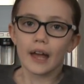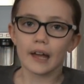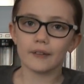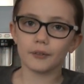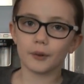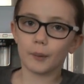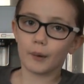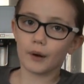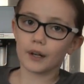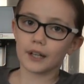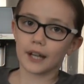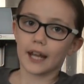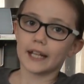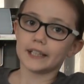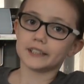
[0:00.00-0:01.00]
Hey
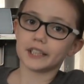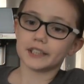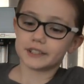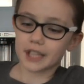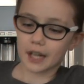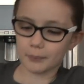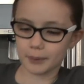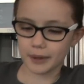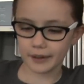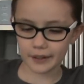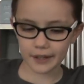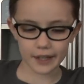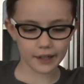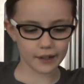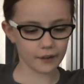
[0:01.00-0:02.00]
everyone, AJ
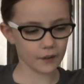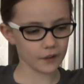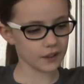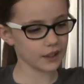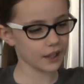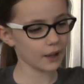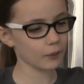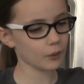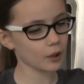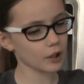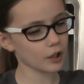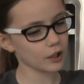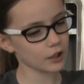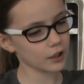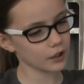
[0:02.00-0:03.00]
Champion here, and today
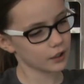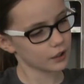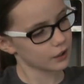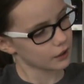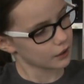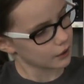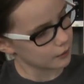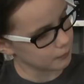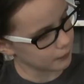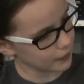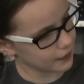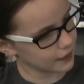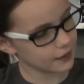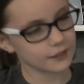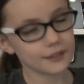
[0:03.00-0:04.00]
we're
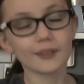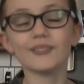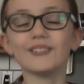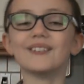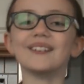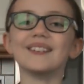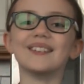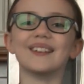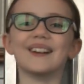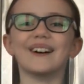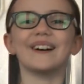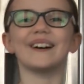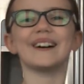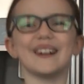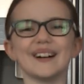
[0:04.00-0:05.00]
making some
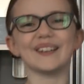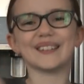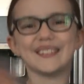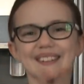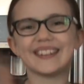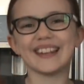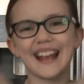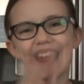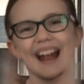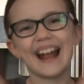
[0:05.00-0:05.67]
crystals.